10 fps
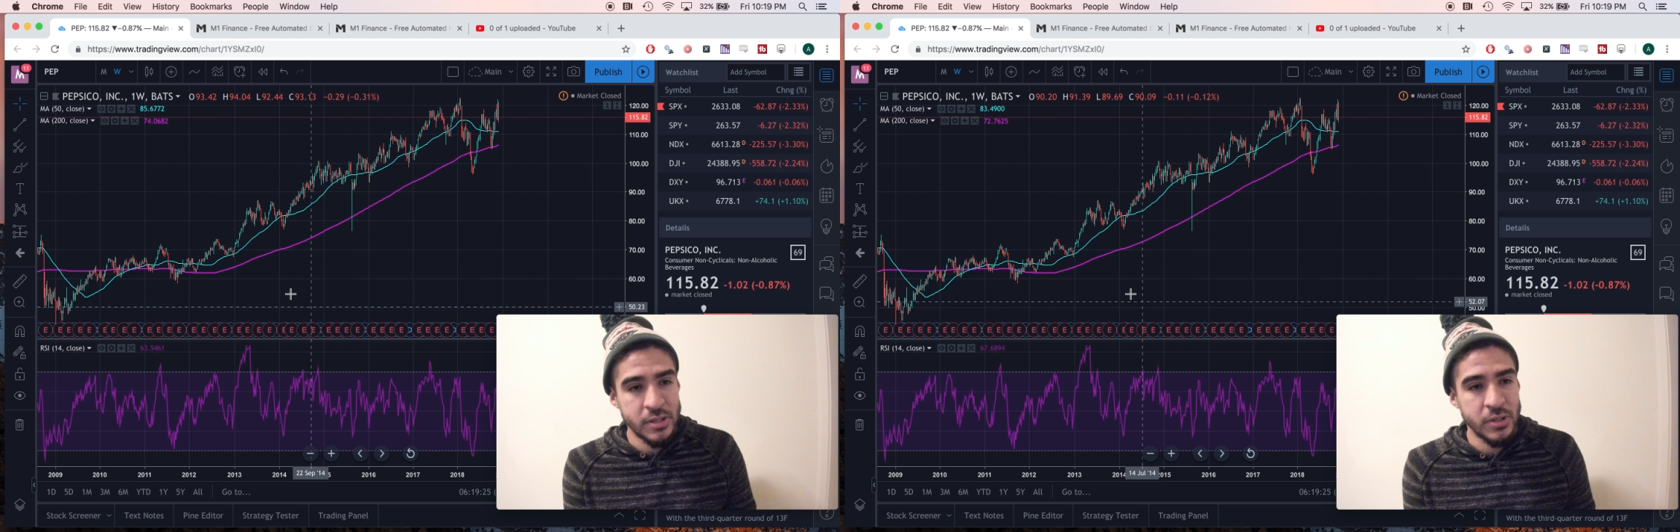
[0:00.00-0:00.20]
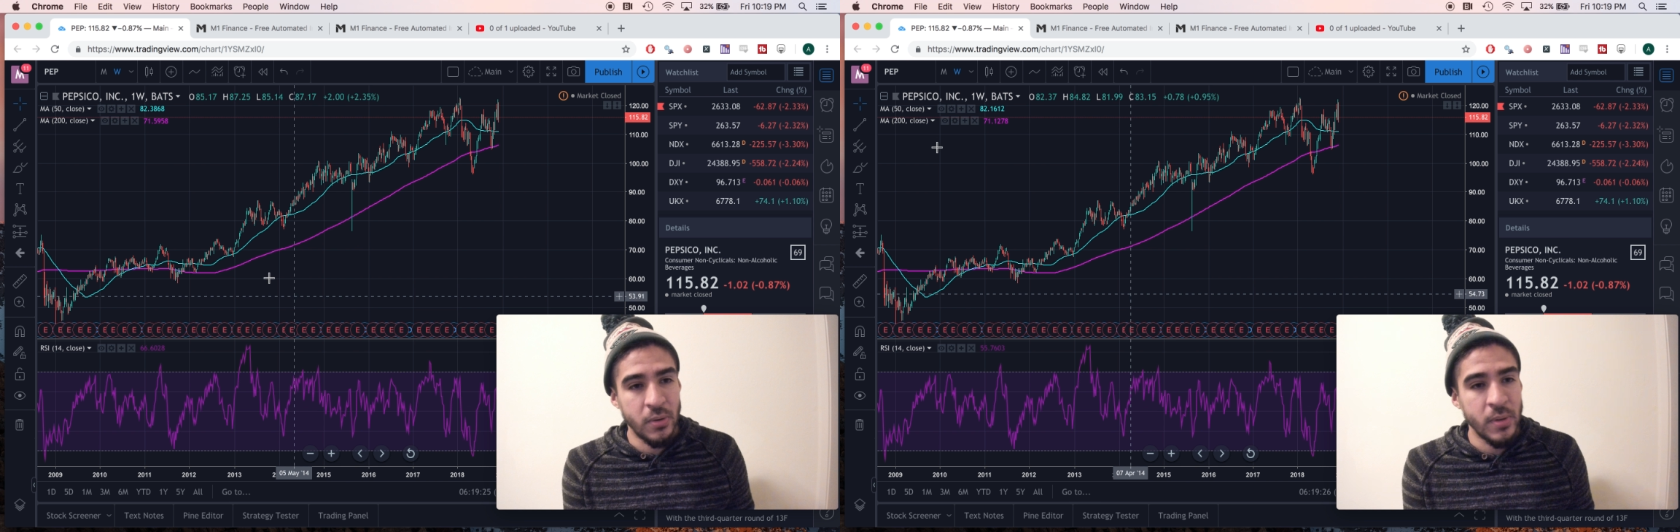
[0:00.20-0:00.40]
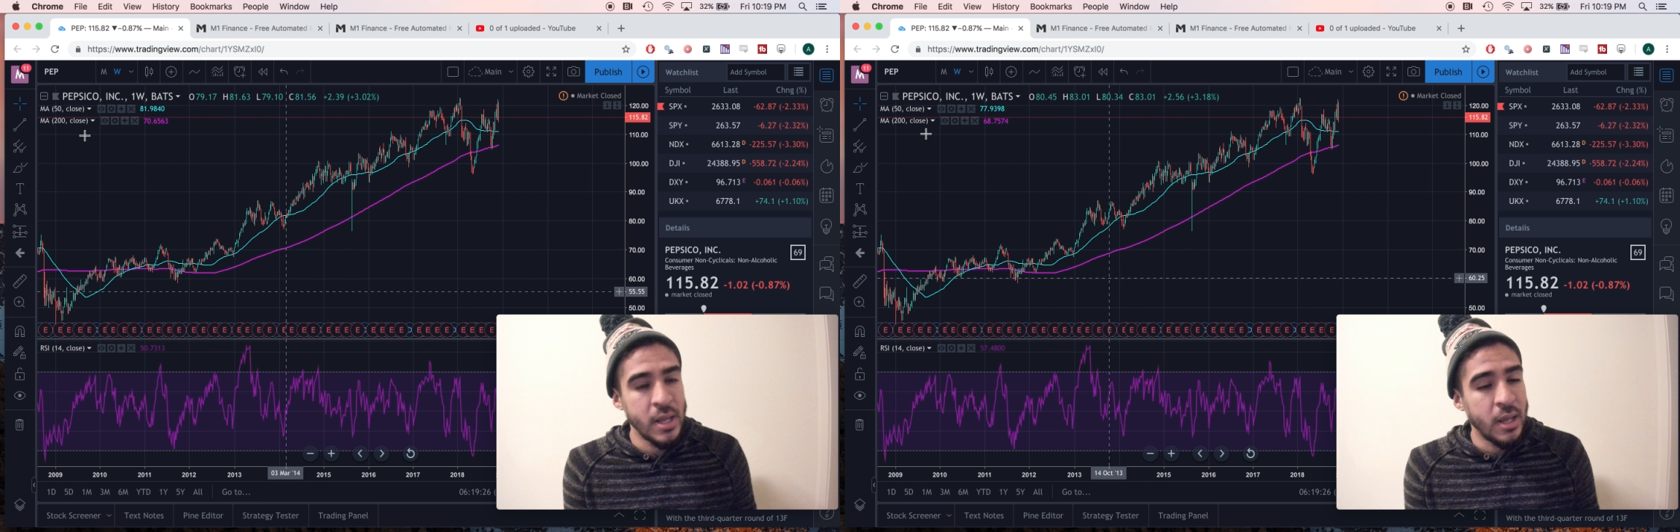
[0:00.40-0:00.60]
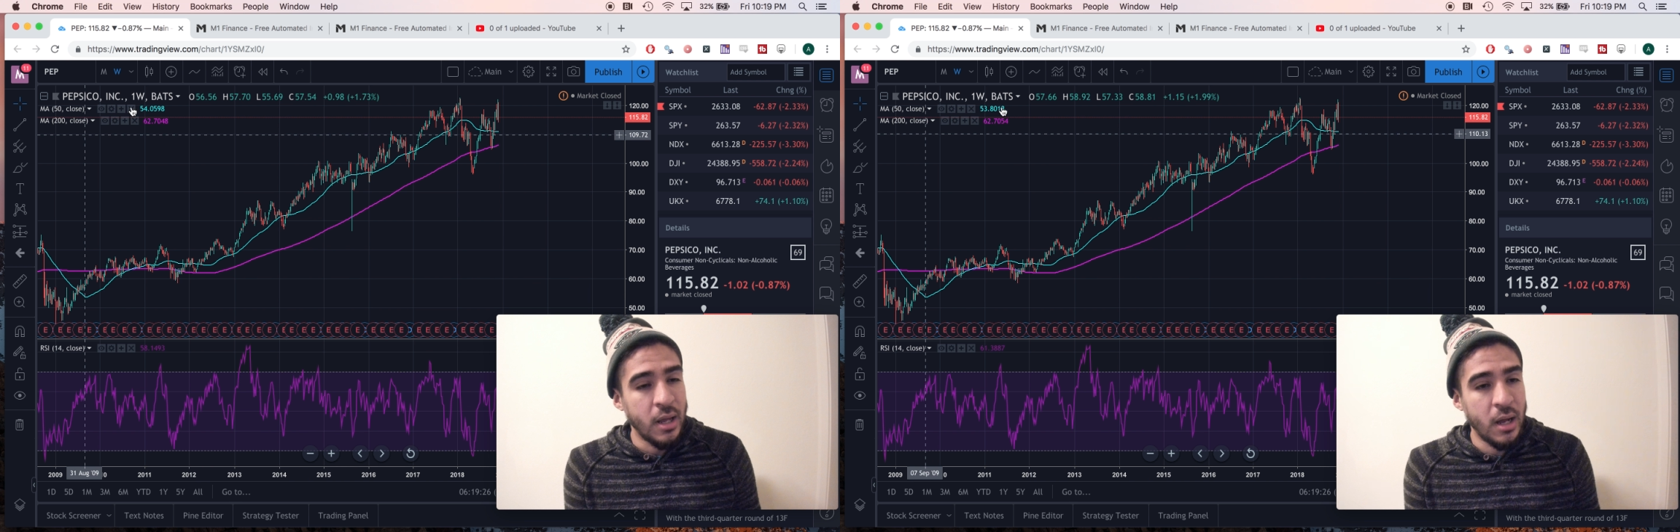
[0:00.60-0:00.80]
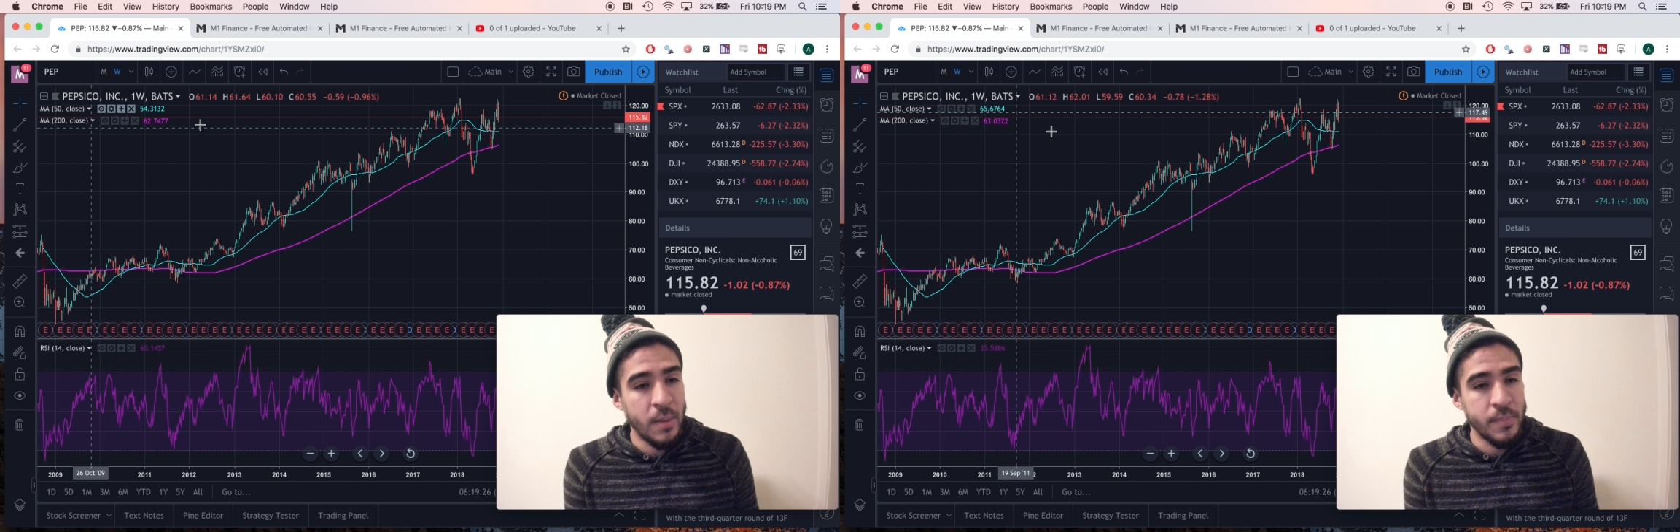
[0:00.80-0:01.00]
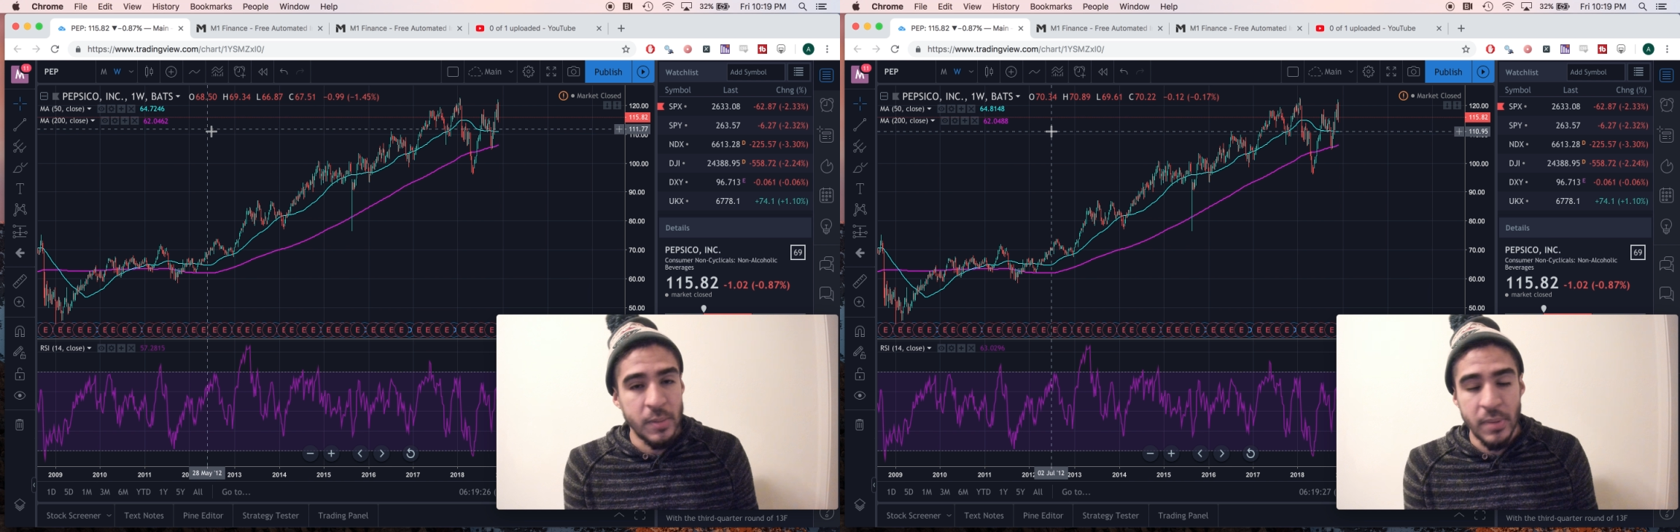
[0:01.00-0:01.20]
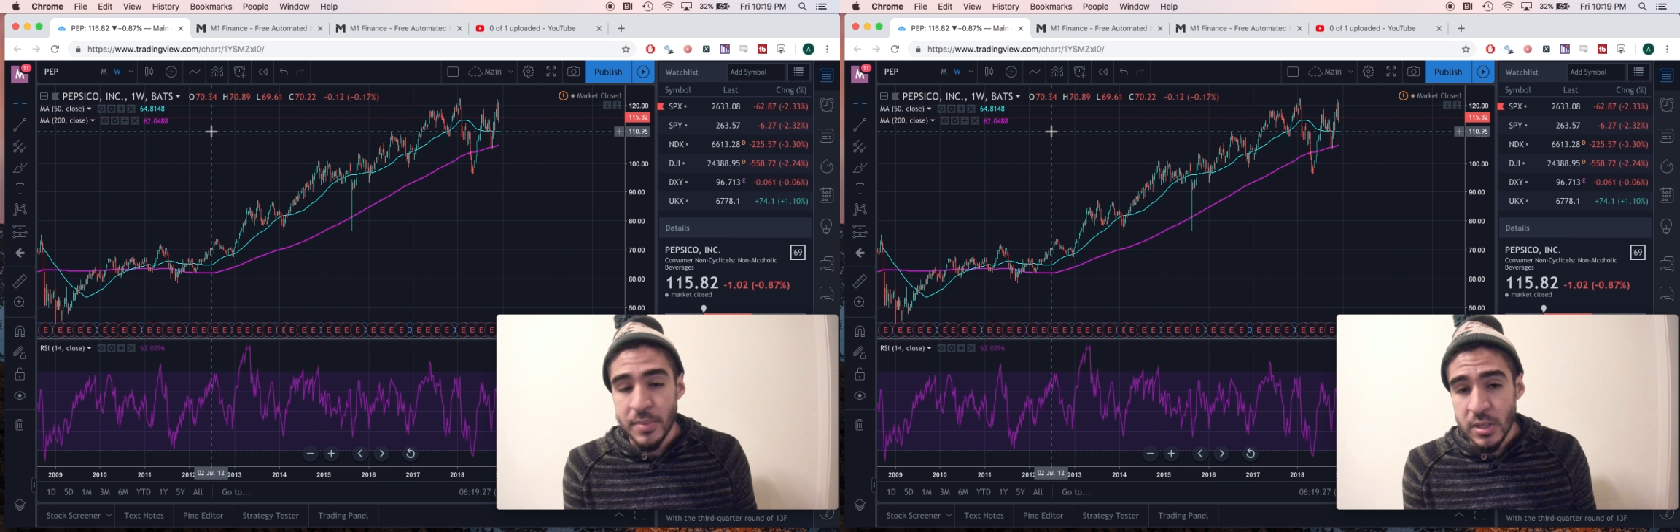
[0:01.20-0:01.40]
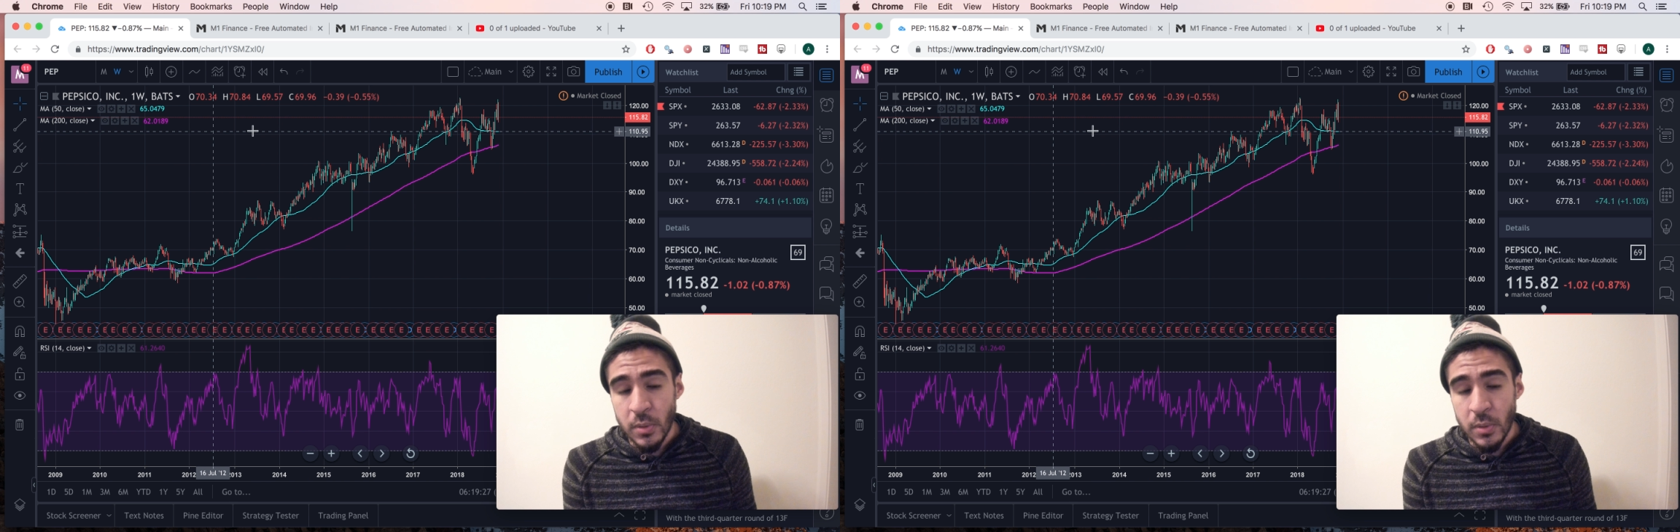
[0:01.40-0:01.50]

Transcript: So Pepsi